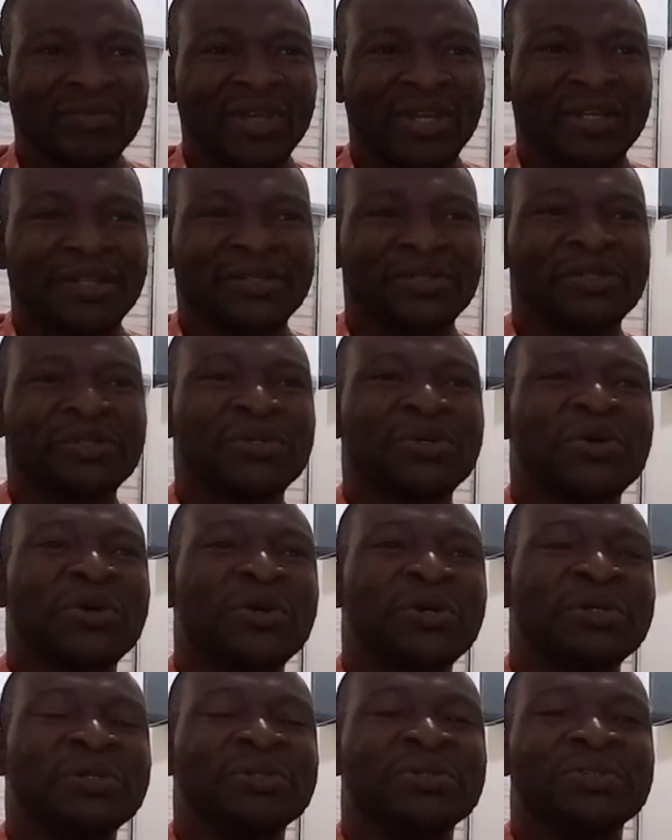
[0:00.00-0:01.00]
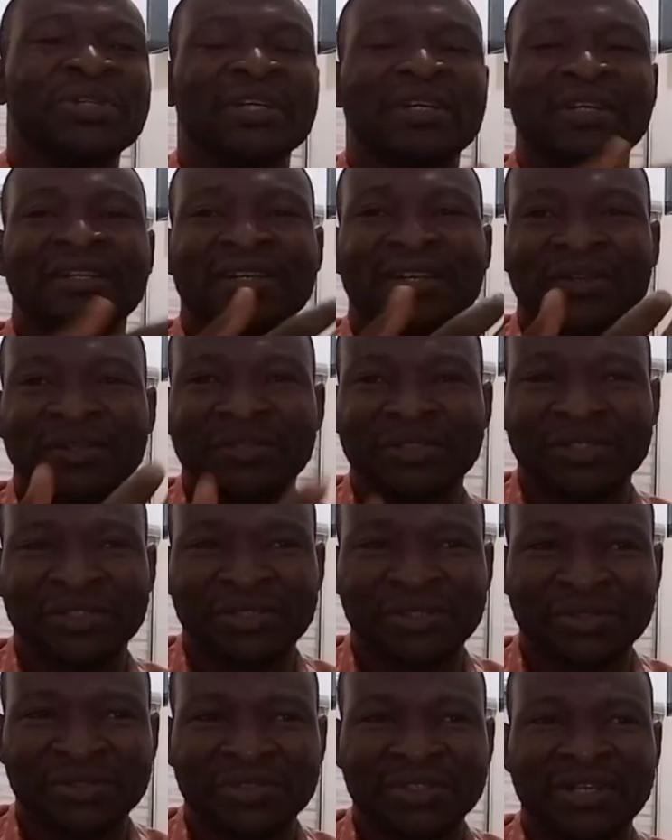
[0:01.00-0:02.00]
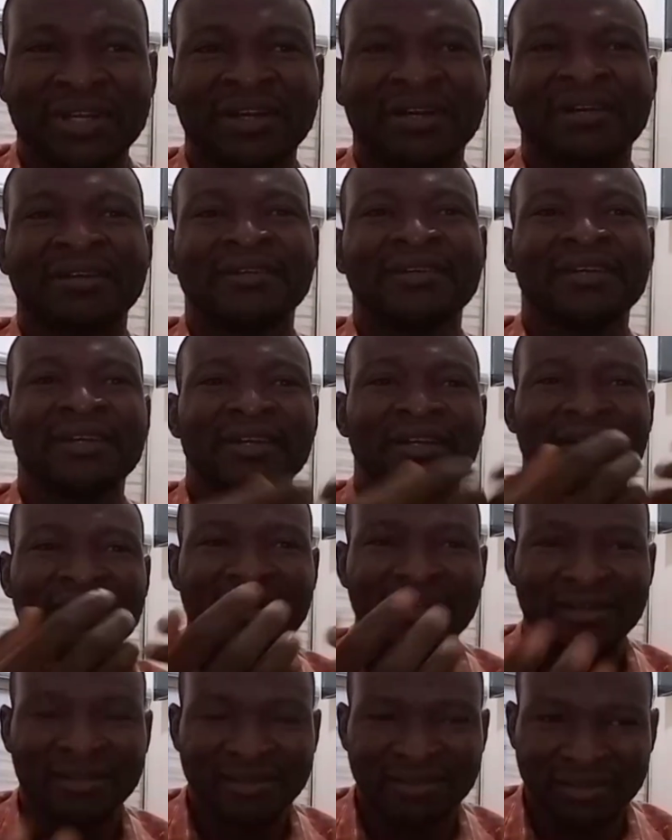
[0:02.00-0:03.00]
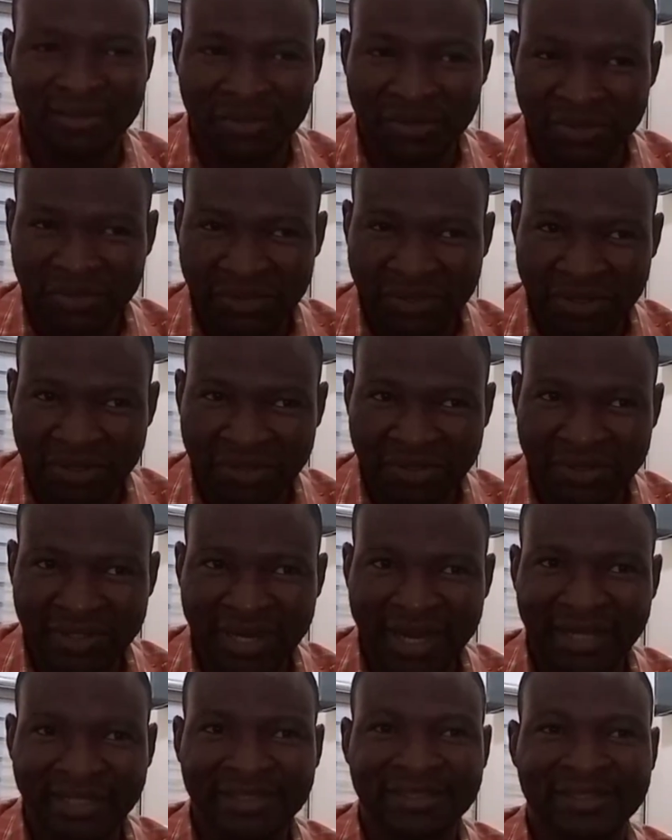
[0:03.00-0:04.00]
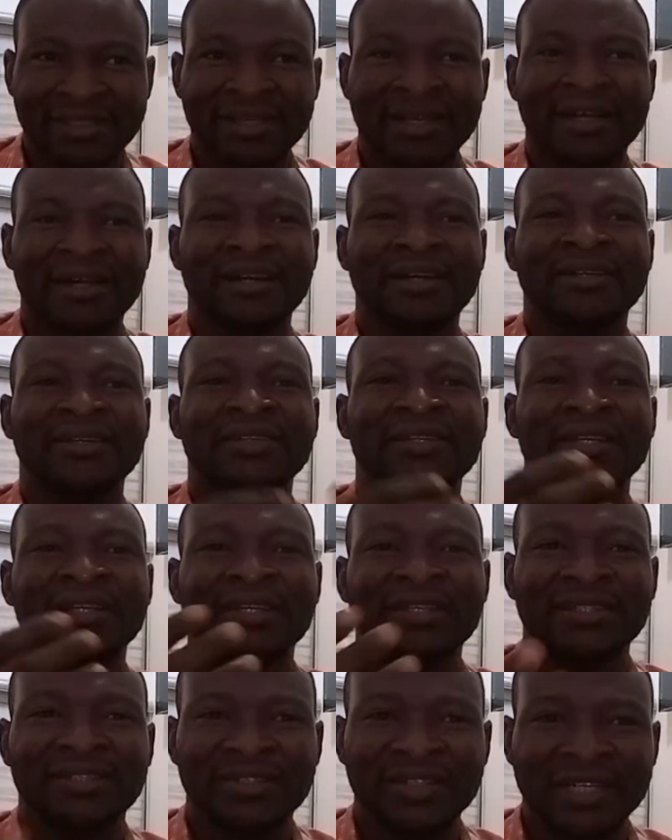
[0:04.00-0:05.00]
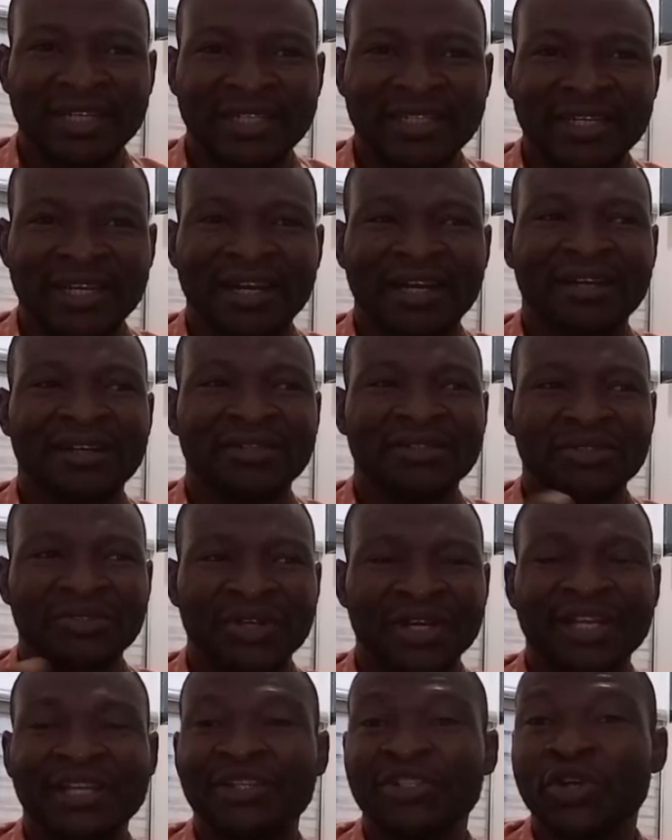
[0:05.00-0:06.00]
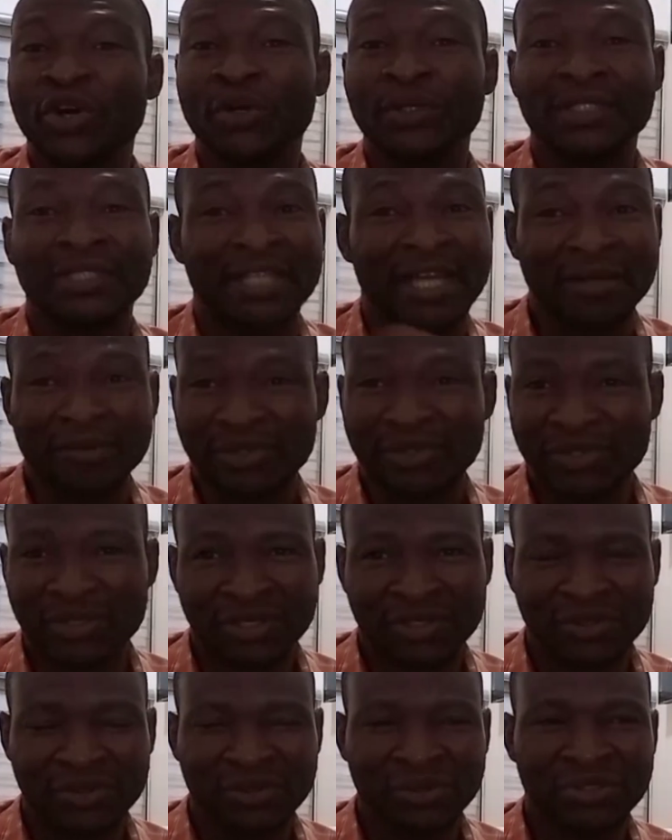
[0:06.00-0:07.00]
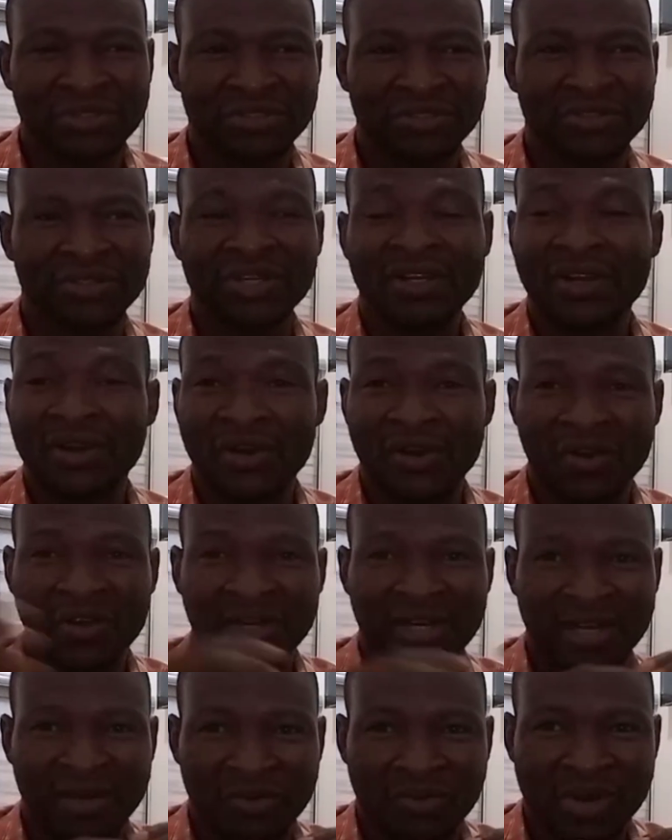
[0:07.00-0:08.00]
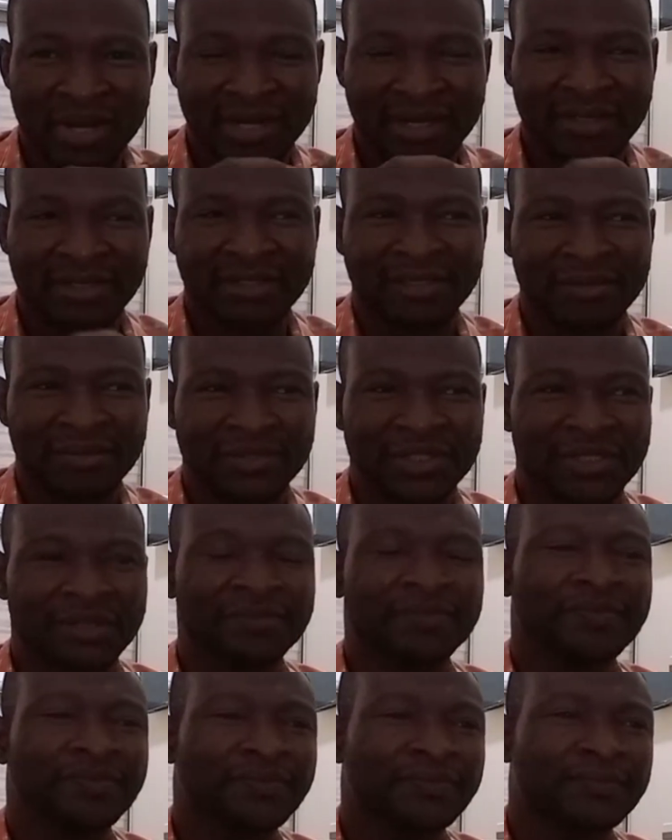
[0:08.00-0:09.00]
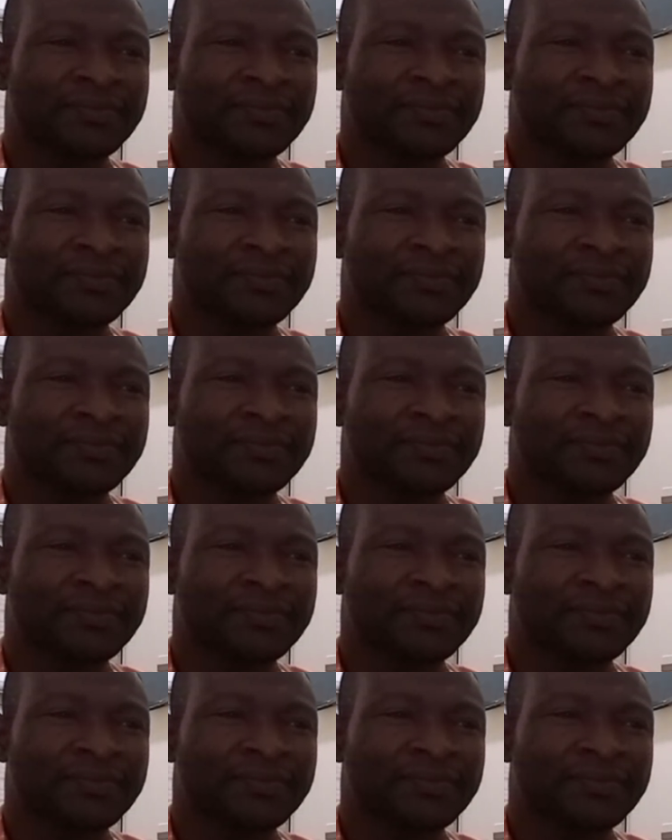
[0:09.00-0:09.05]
It is also called longitudinal, it's also called axial, radial, range, or depth resolution. All are one and the same thing.